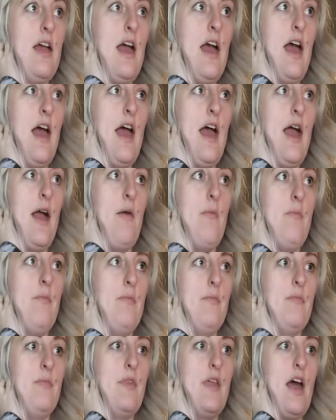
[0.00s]

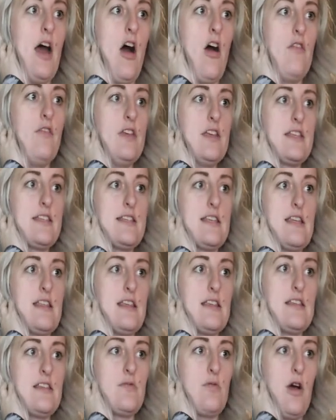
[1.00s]
um, obviously
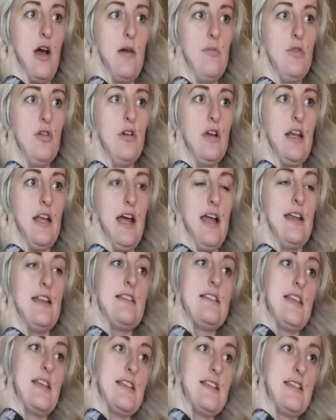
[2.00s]
this is what I'm looking at and
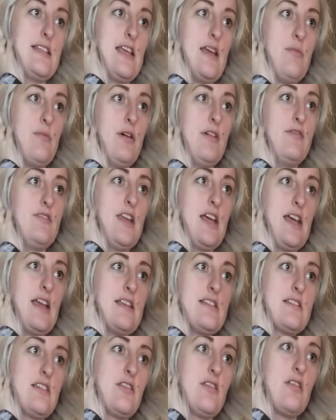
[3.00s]
it says see above
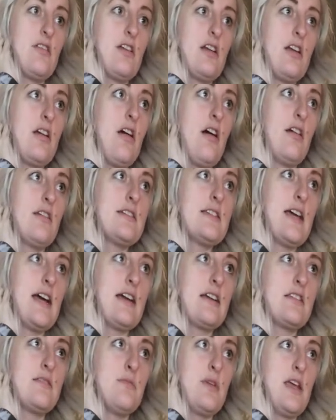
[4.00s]
days. So they're going to
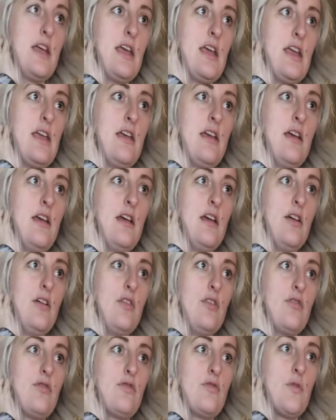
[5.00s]
contact me
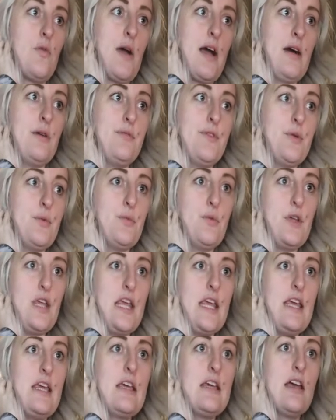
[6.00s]
throughout the
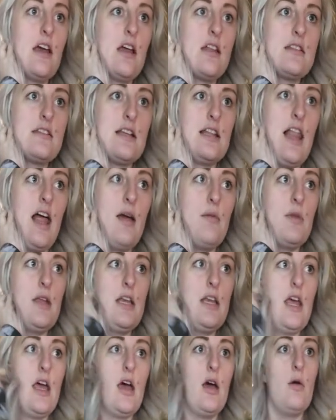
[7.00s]
week to let me
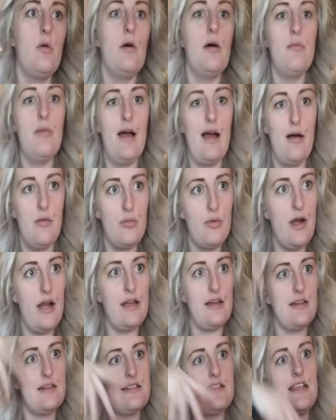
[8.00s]
know about
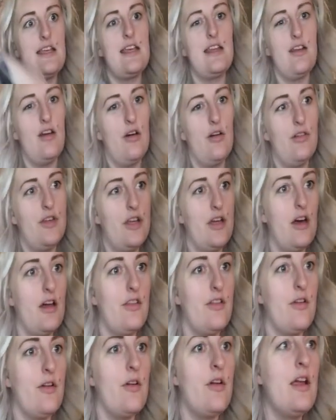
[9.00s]
pregnancy and all the
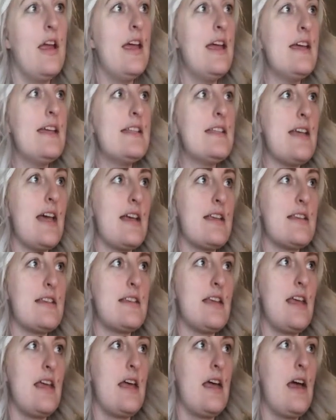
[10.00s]
other
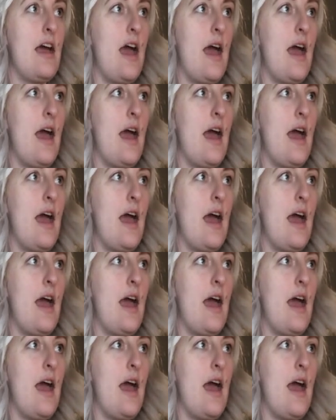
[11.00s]
testing,